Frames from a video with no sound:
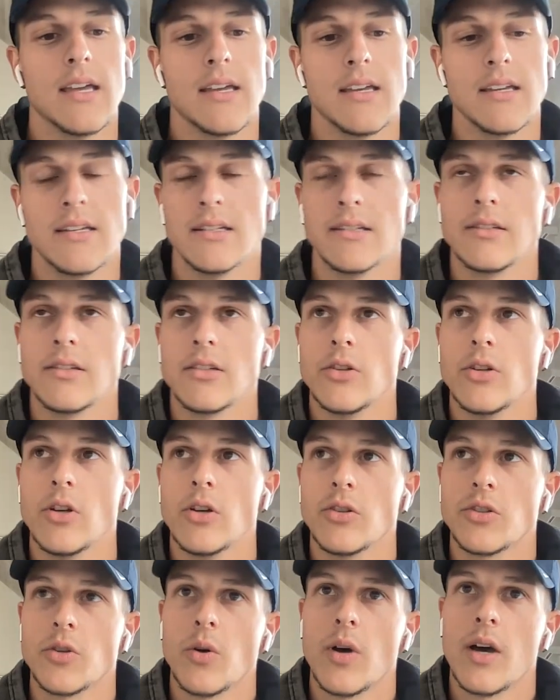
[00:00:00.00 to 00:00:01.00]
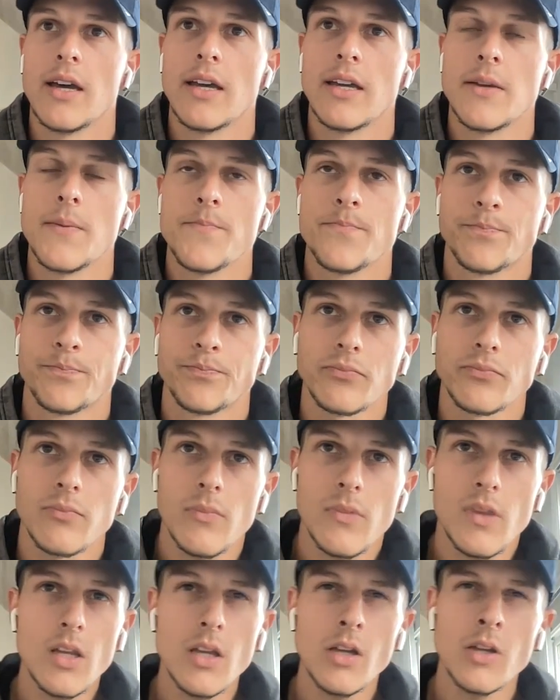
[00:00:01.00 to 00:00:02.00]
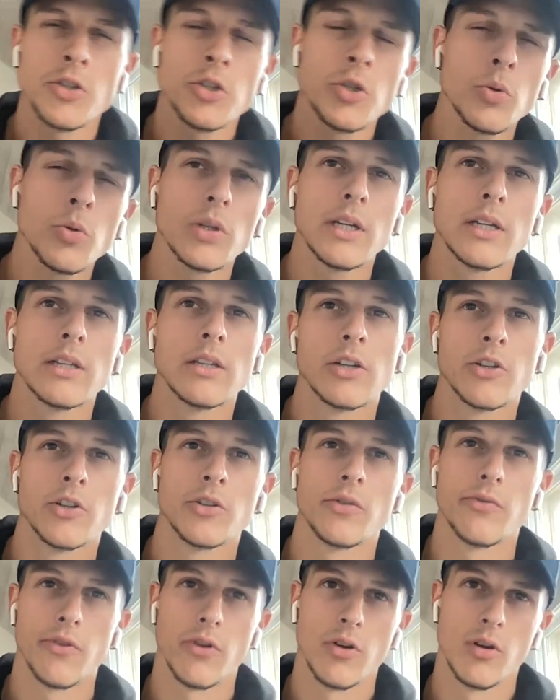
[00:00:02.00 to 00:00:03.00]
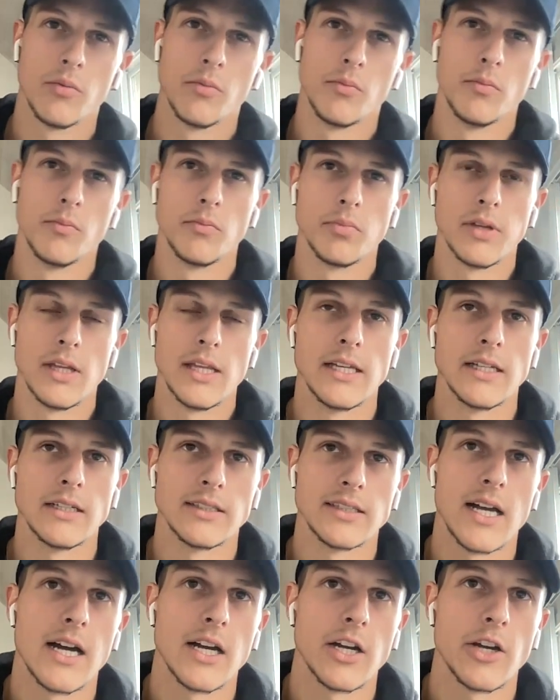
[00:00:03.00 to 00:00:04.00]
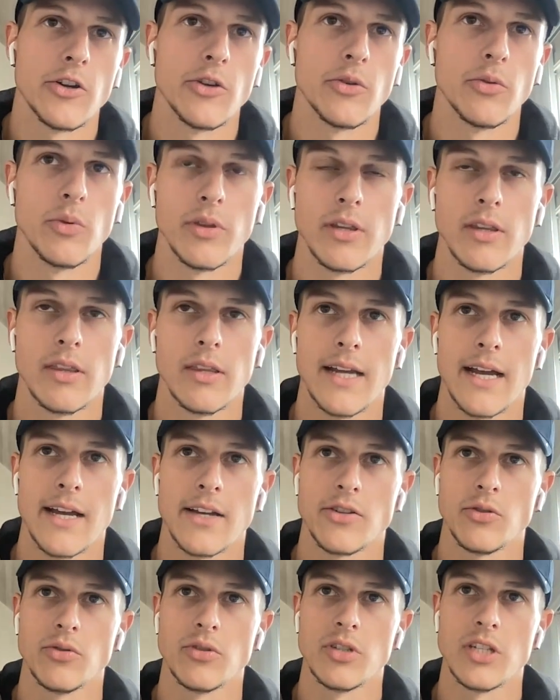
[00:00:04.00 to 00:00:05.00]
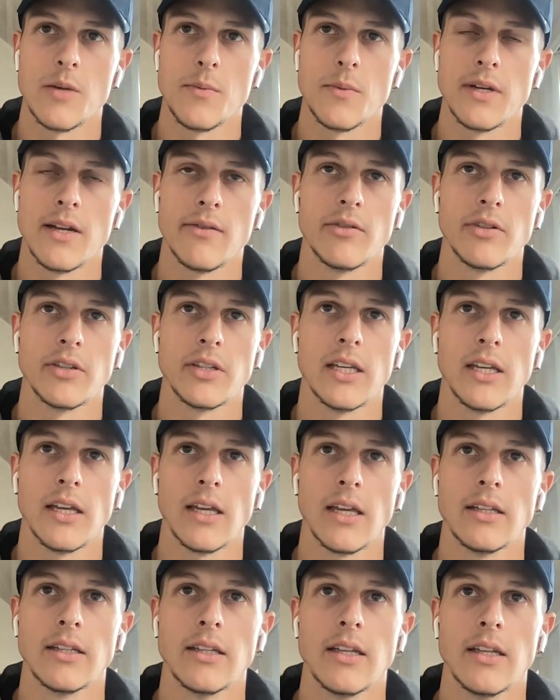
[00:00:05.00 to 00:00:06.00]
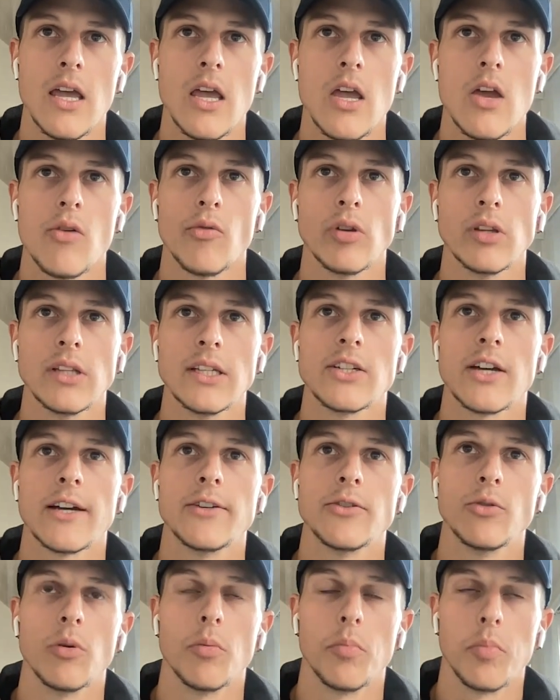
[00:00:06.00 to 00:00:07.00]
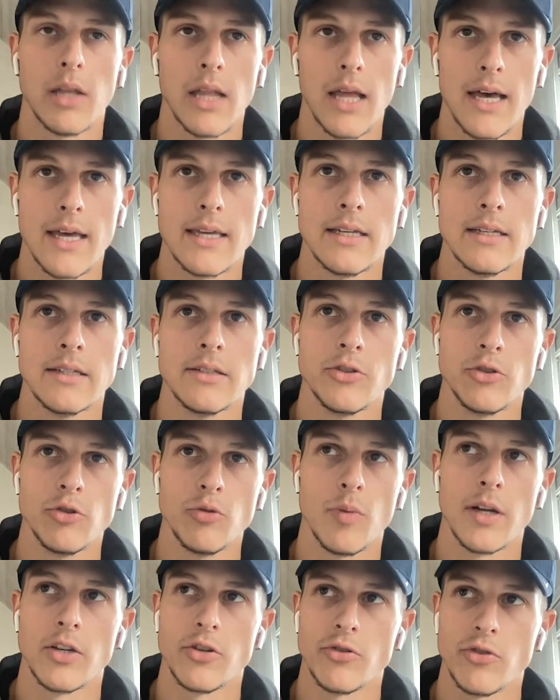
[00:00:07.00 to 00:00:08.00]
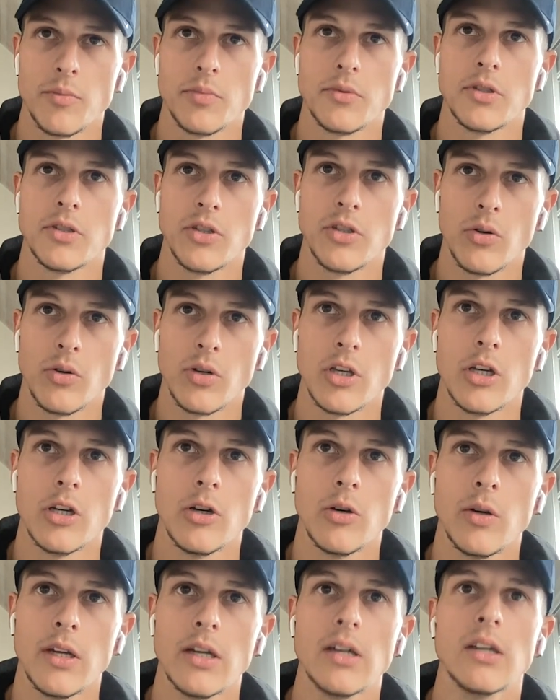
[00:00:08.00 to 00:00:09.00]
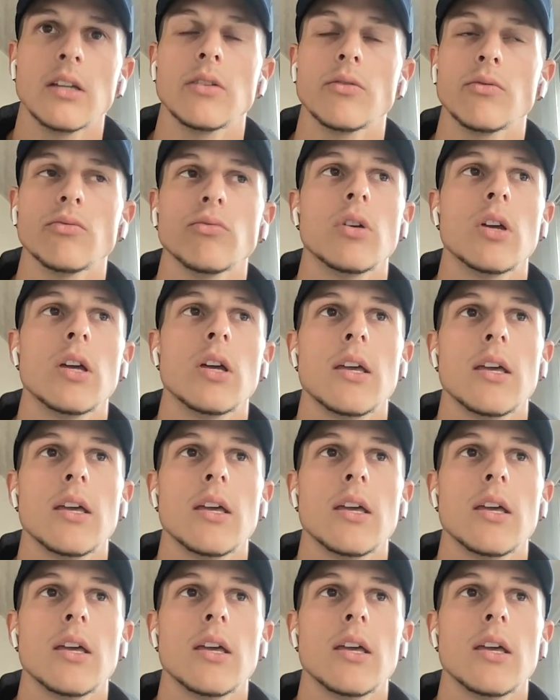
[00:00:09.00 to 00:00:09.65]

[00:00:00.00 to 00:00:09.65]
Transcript: and you know so i took what i learned from playing soccer with the national team and everything and really tried to apply it to my trip to tokyo and